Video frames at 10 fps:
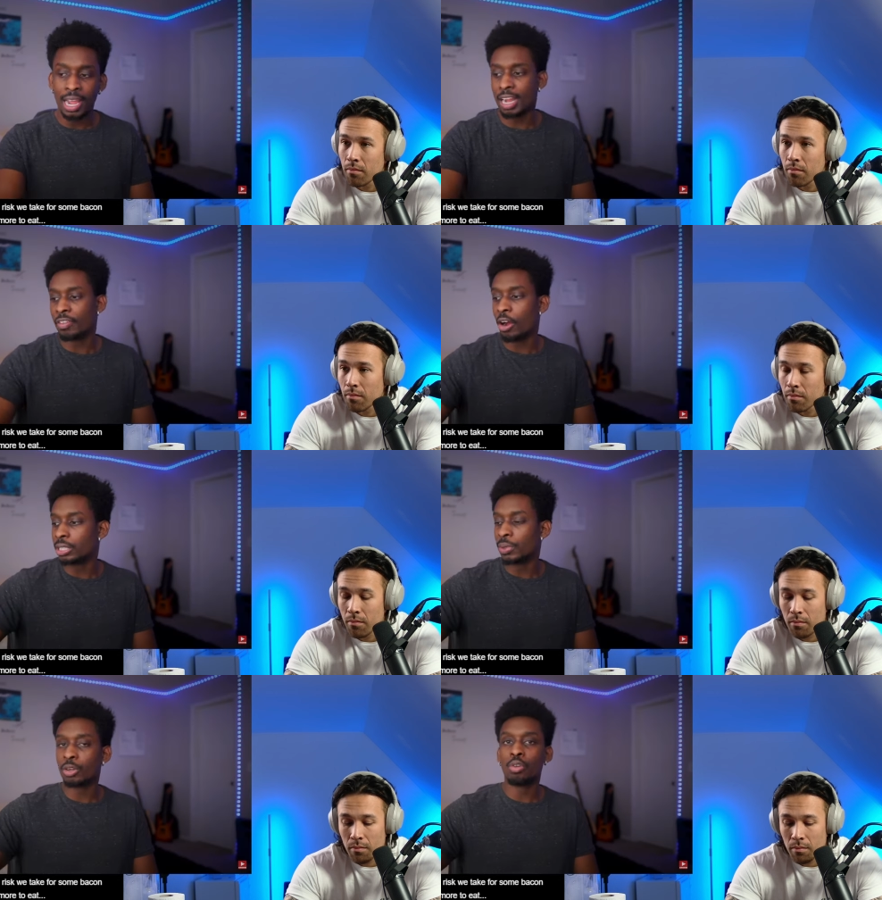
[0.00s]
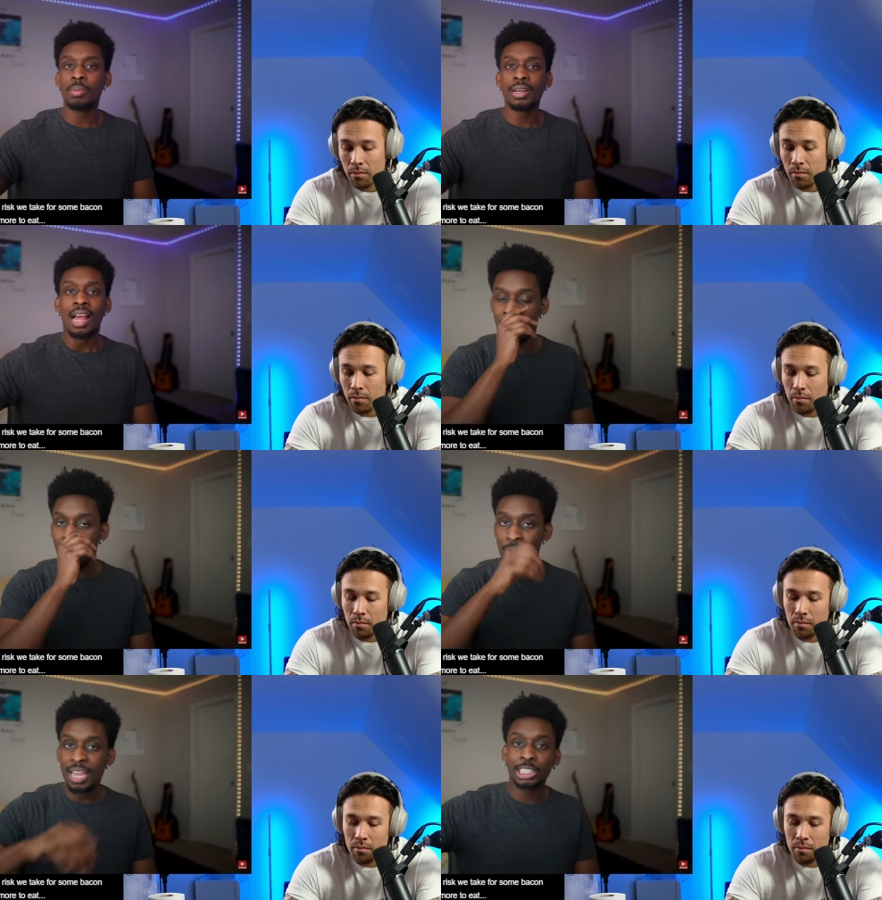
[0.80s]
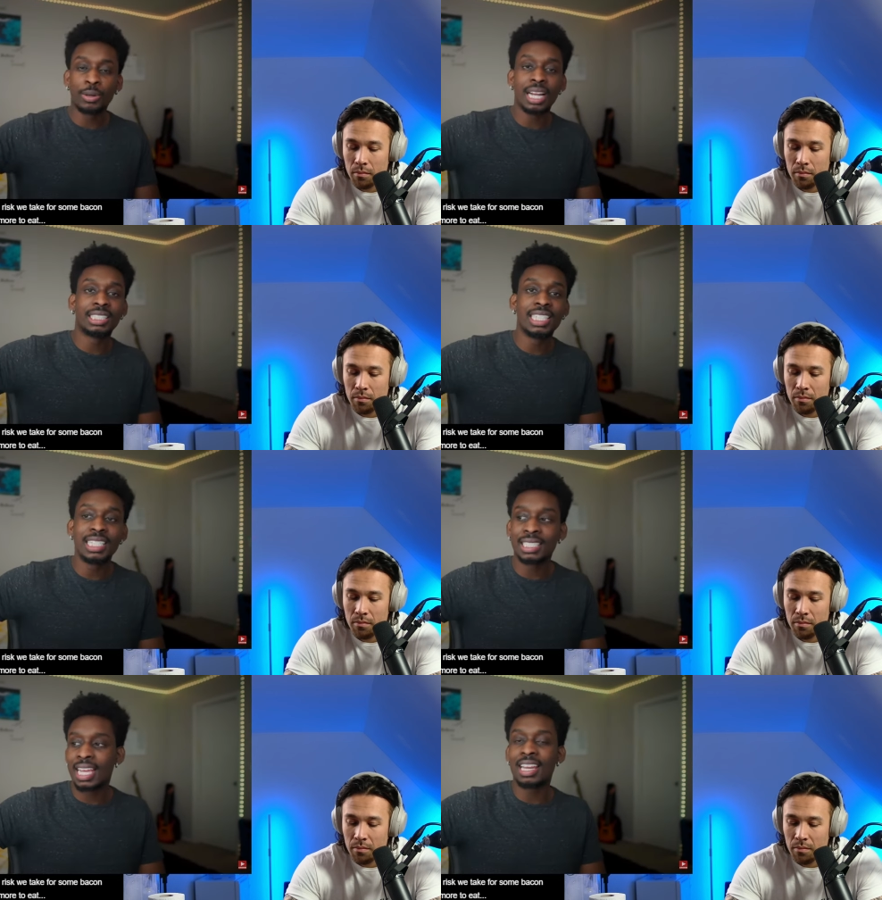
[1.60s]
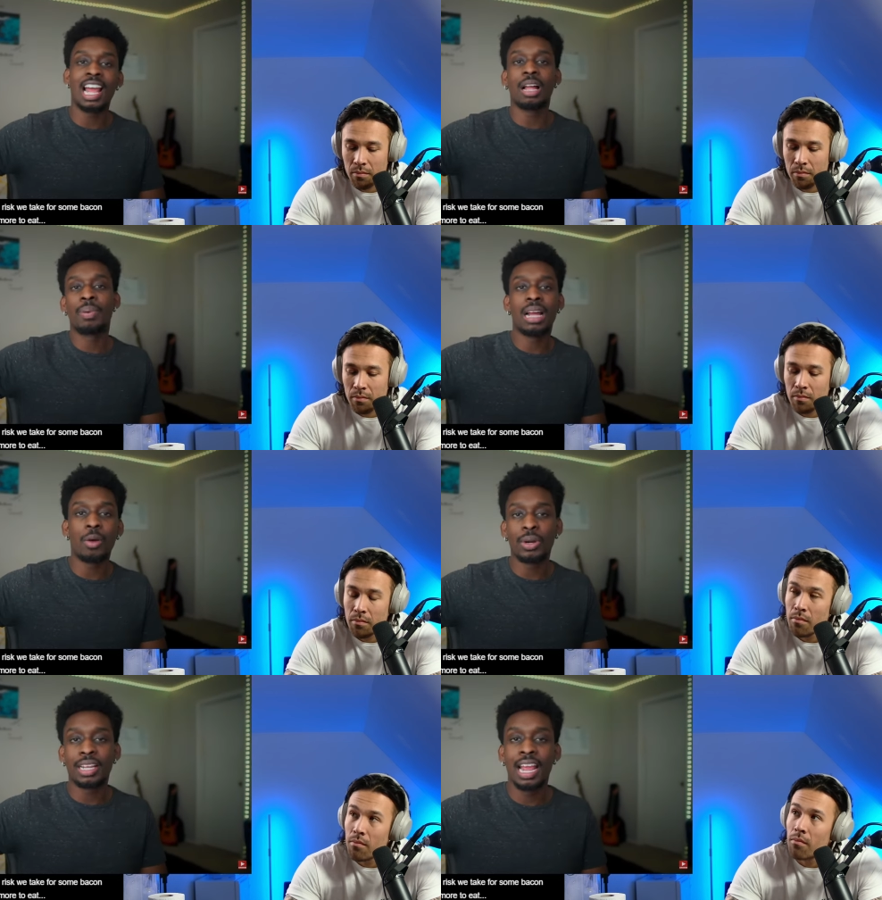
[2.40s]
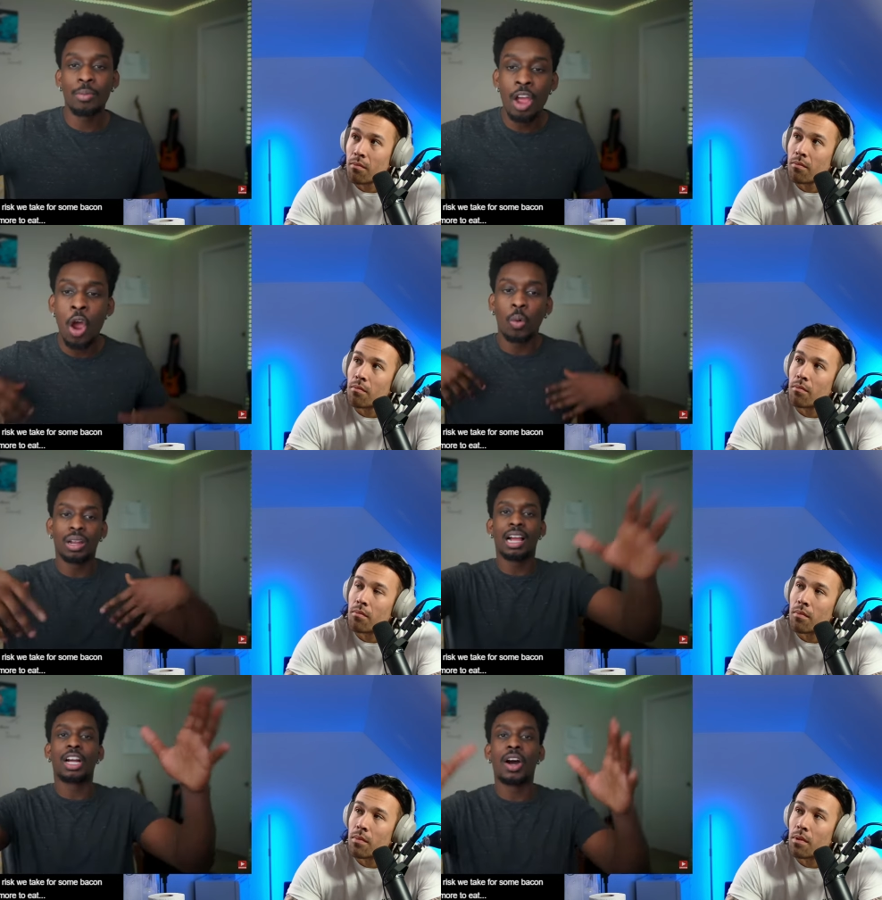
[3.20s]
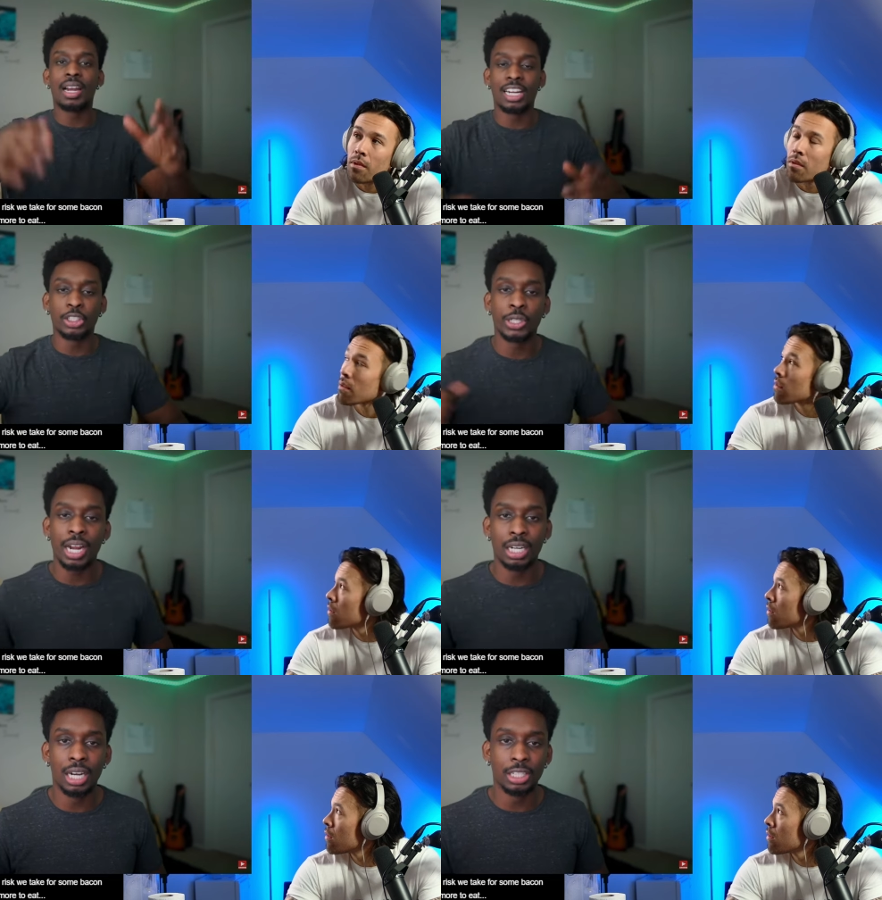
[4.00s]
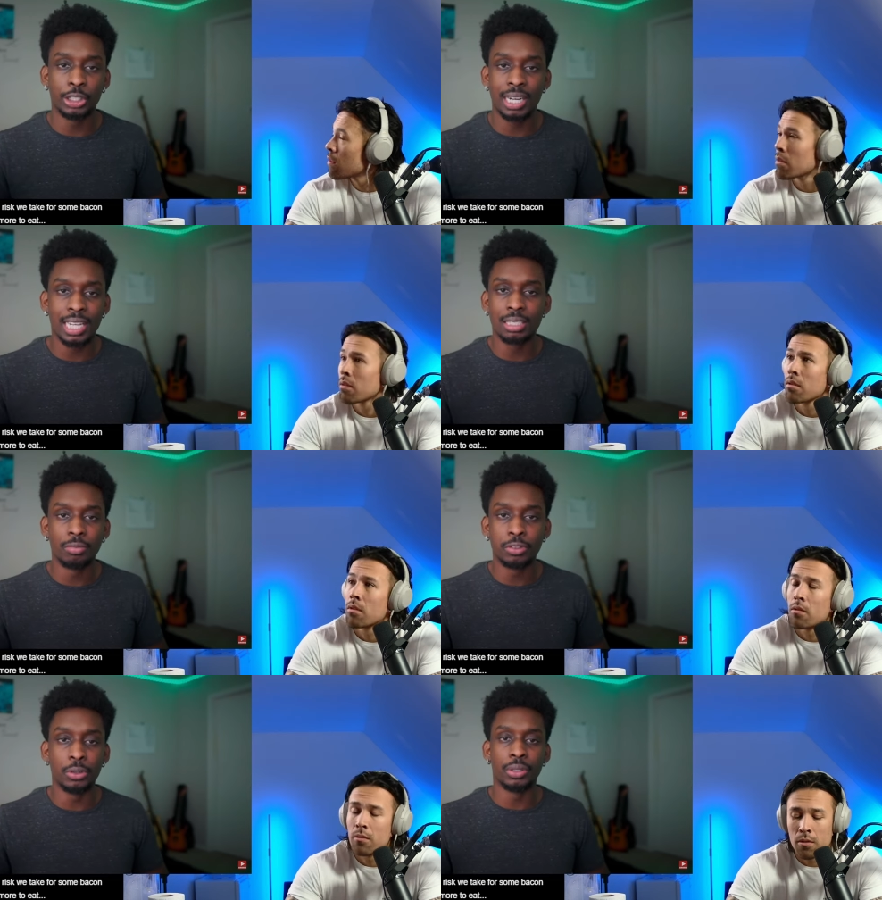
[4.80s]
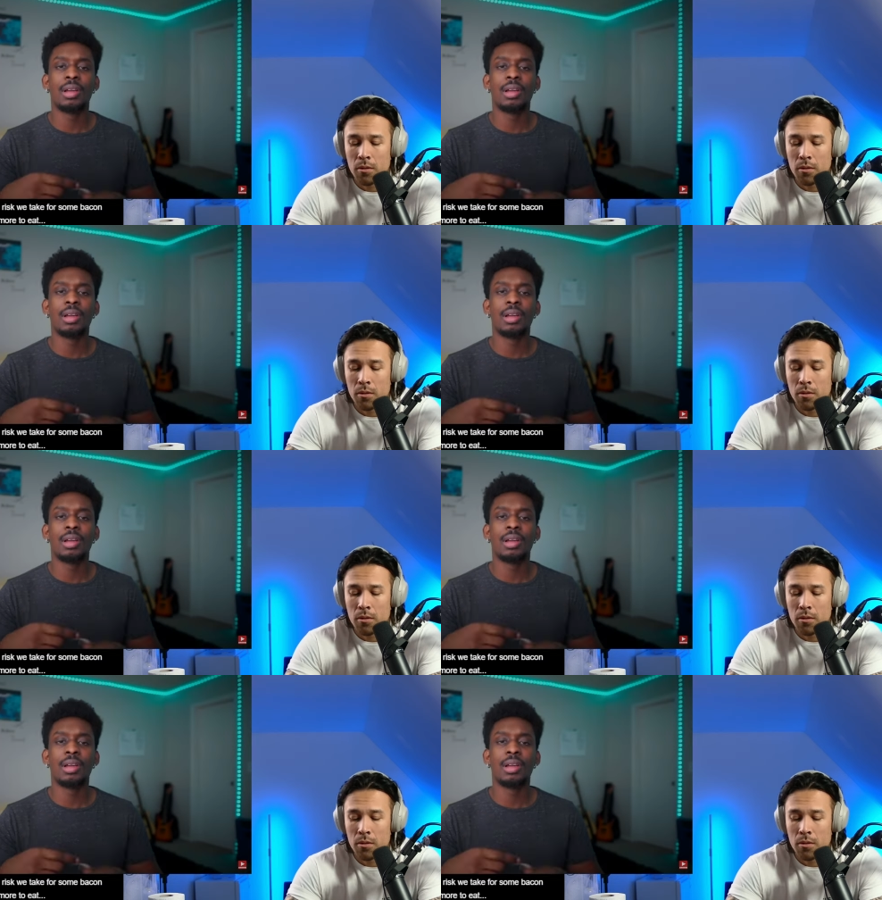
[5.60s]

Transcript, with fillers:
Speaker 1: And if I was with a woman, I'll make sure that she's set helping out with the camp while I go out there and try to hunt, try to get some food.